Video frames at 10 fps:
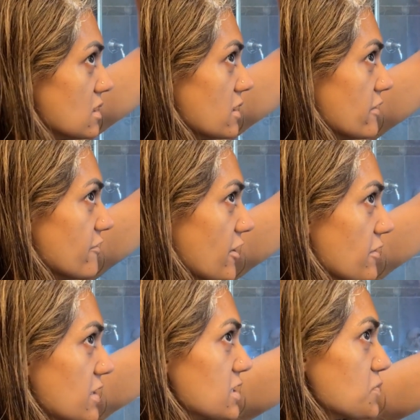a
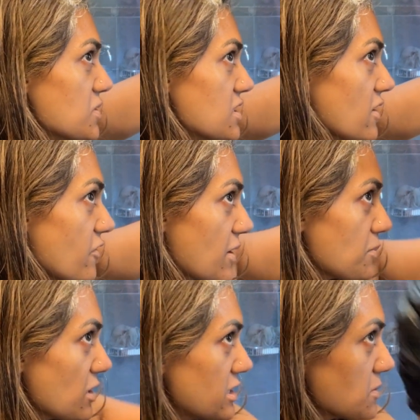very specific
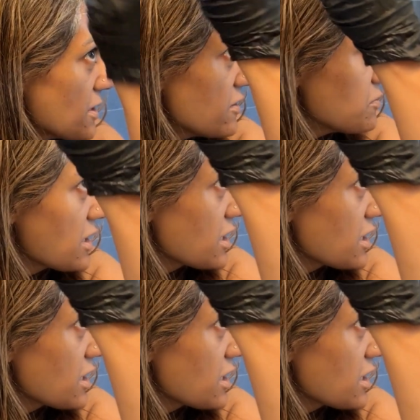placement of my